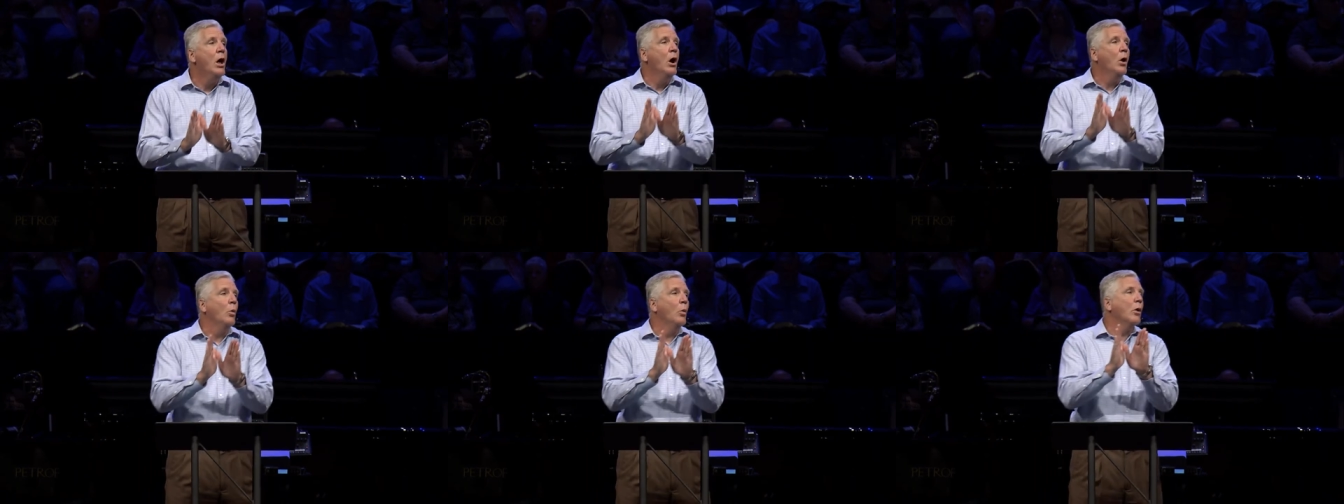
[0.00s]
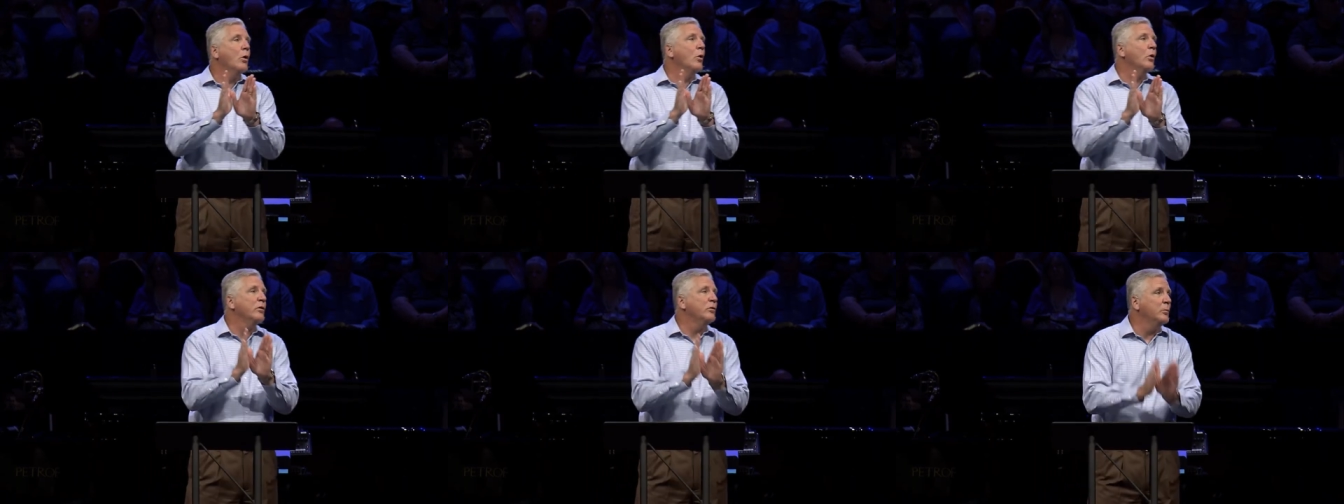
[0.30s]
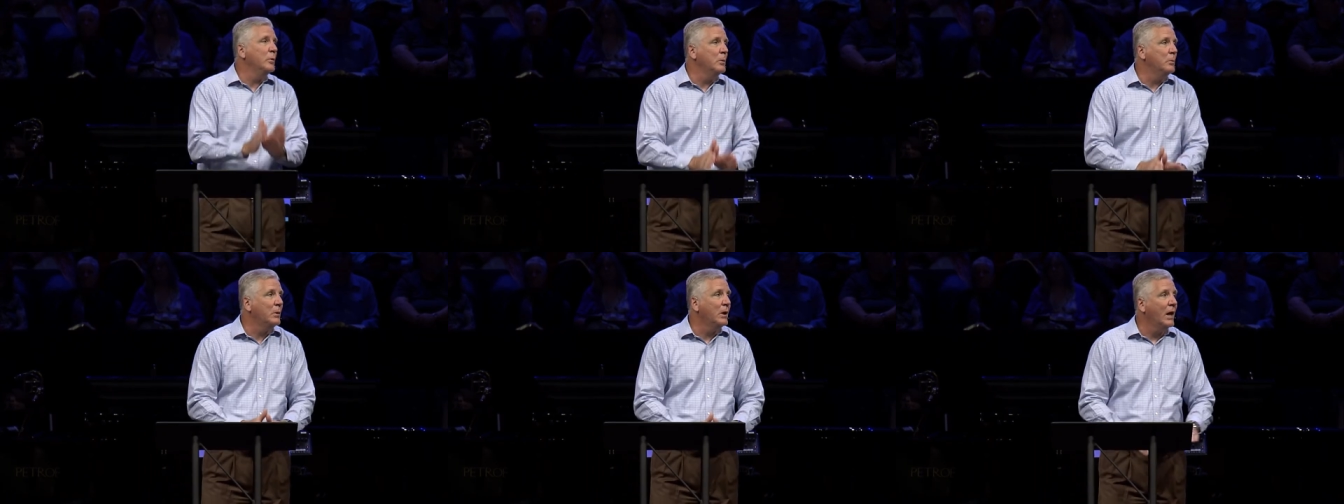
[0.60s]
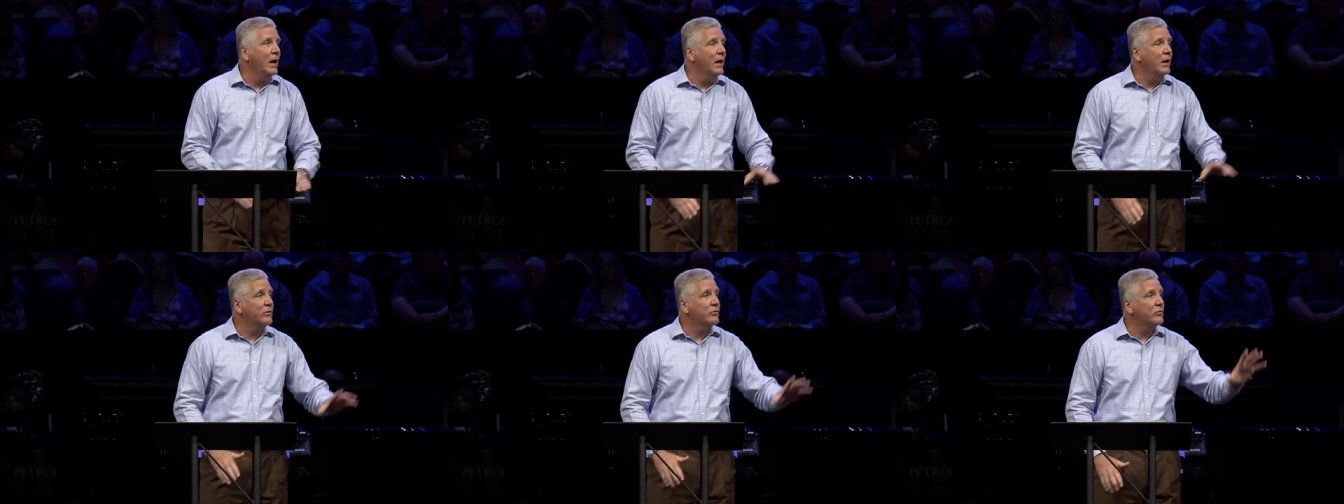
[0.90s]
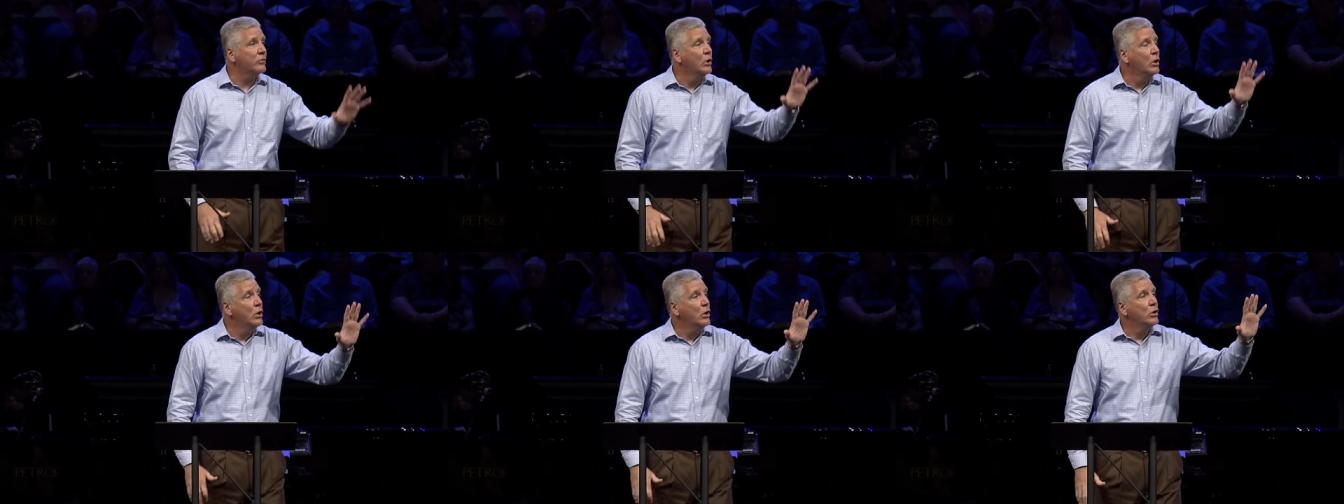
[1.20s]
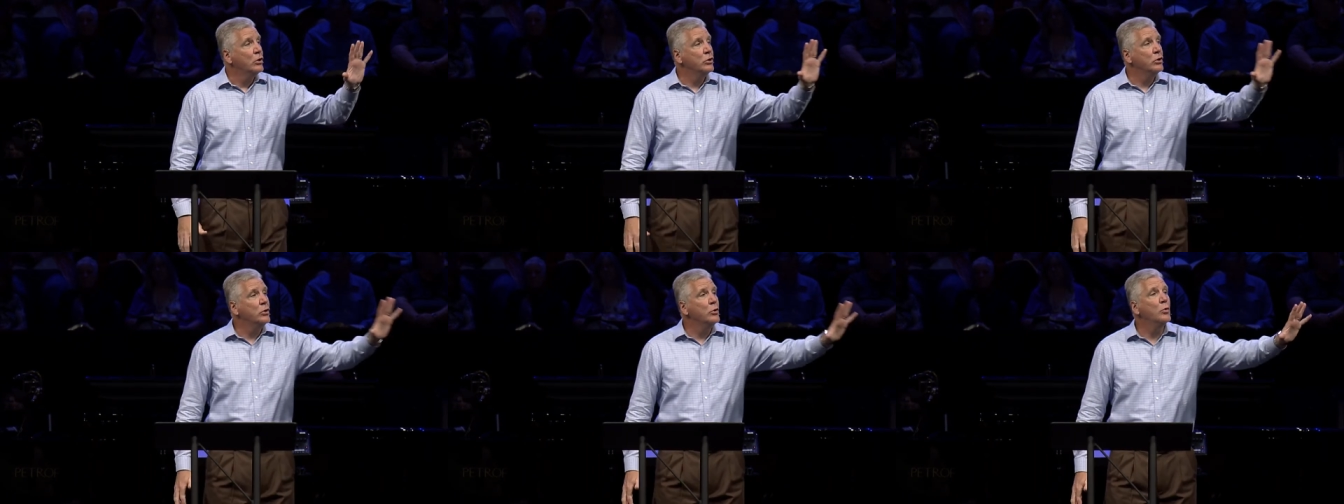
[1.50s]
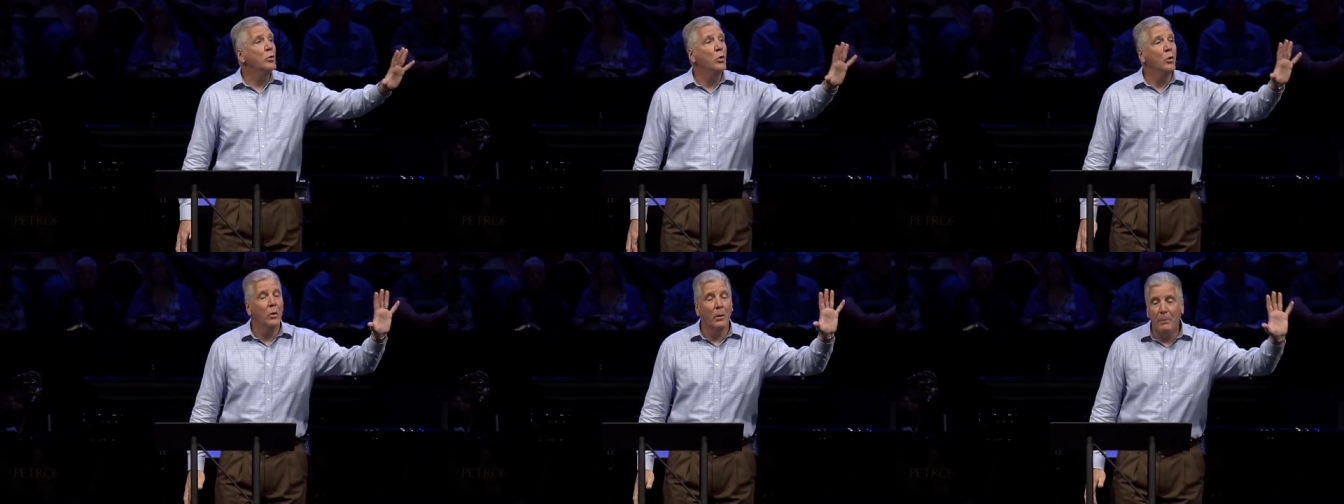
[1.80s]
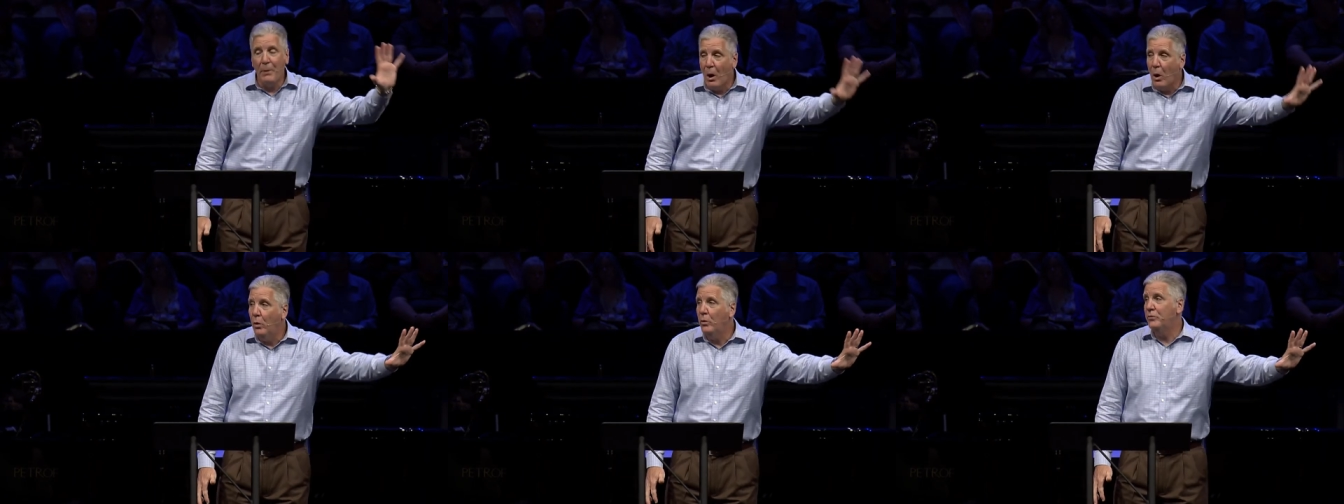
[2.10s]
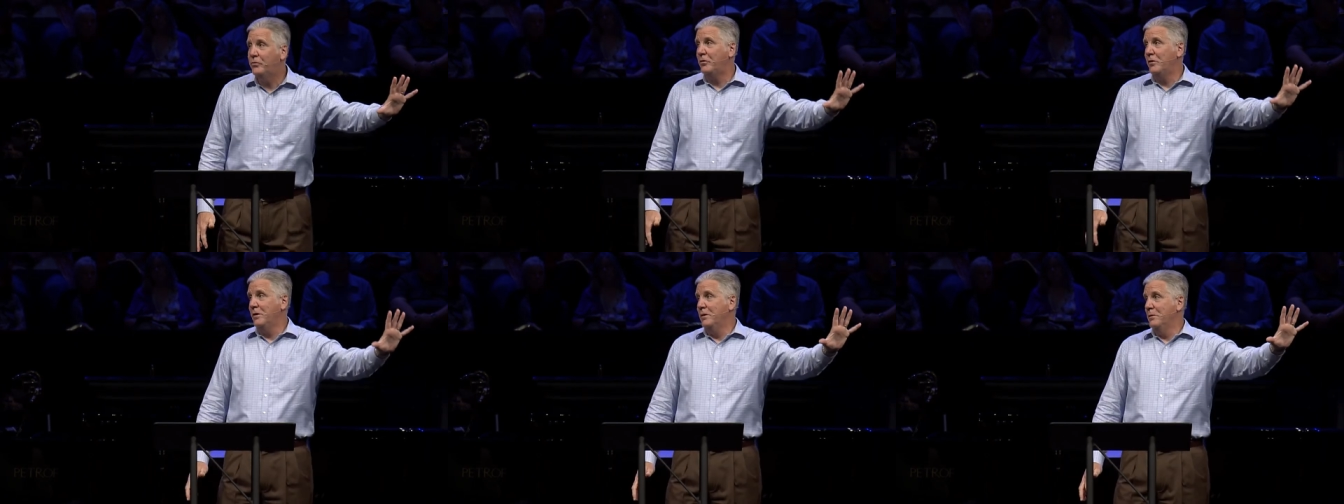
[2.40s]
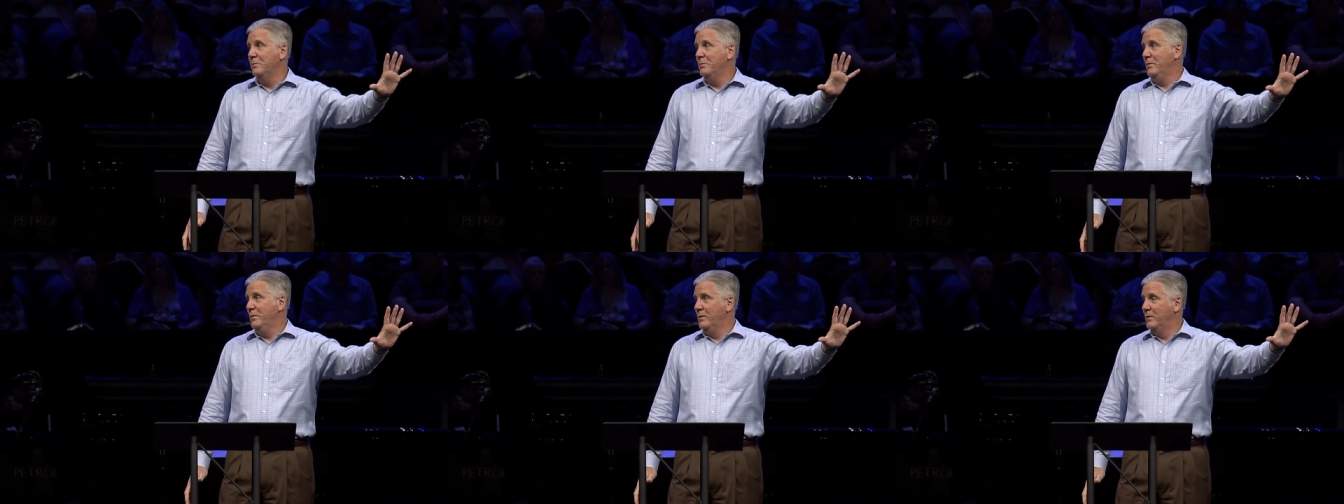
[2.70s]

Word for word: We're going to be blessed. You who oppose him,